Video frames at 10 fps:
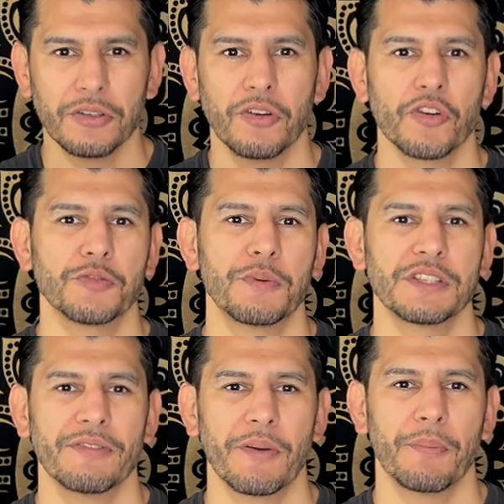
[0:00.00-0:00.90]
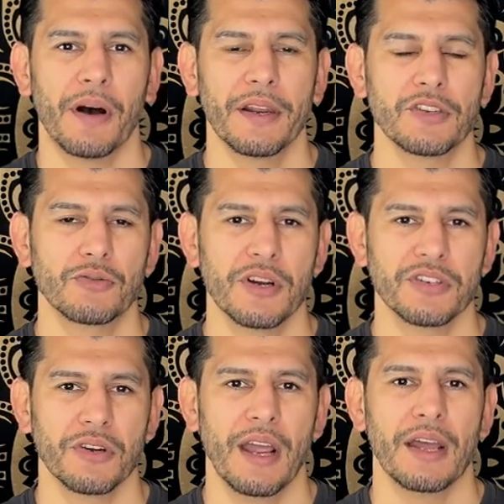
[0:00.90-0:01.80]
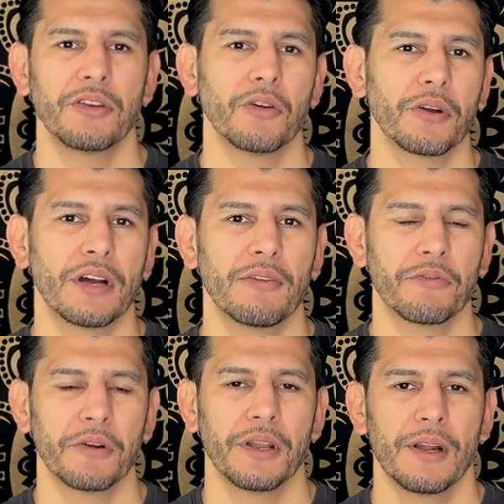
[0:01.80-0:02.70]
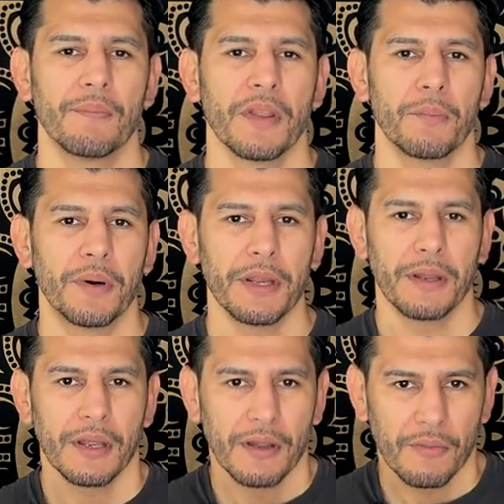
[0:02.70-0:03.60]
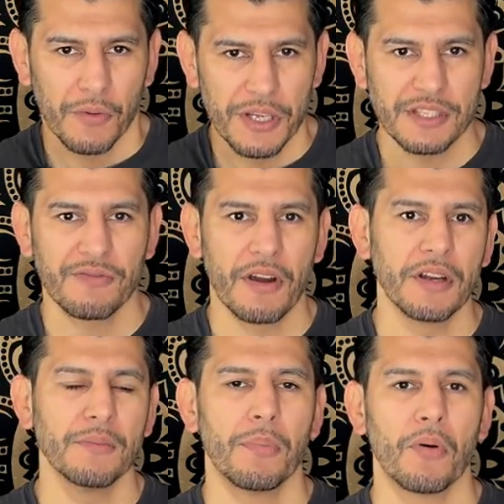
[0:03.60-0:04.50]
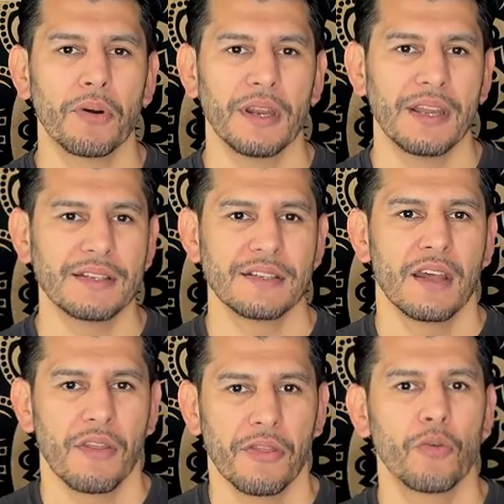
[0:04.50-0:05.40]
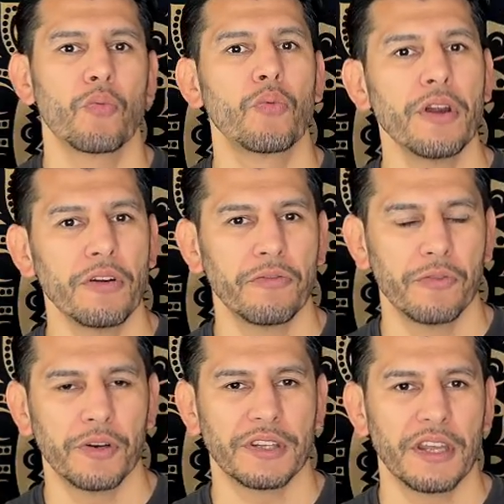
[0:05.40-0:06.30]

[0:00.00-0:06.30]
to your specific body structure and your comfort. But what is very important is the rear foot, that